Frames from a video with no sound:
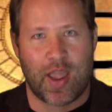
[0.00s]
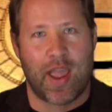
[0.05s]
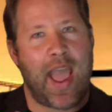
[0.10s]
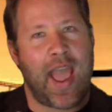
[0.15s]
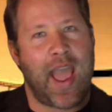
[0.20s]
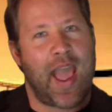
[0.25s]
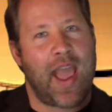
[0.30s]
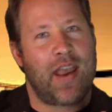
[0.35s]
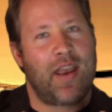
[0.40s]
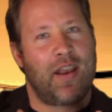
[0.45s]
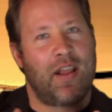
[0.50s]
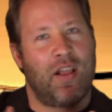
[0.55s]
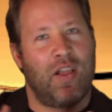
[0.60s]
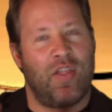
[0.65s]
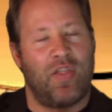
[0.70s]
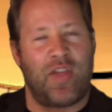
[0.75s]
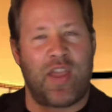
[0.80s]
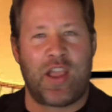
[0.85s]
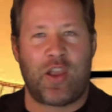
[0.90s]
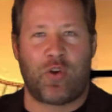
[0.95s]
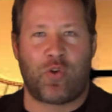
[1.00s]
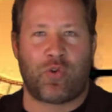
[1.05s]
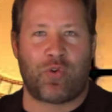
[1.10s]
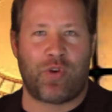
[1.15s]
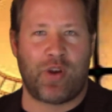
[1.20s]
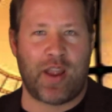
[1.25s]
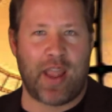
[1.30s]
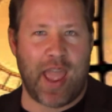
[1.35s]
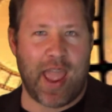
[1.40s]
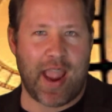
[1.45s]
and they
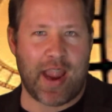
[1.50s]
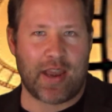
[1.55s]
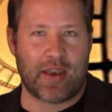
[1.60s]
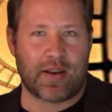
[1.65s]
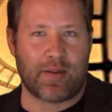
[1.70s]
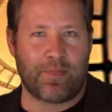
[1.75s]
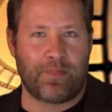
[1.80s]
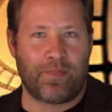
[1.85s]
create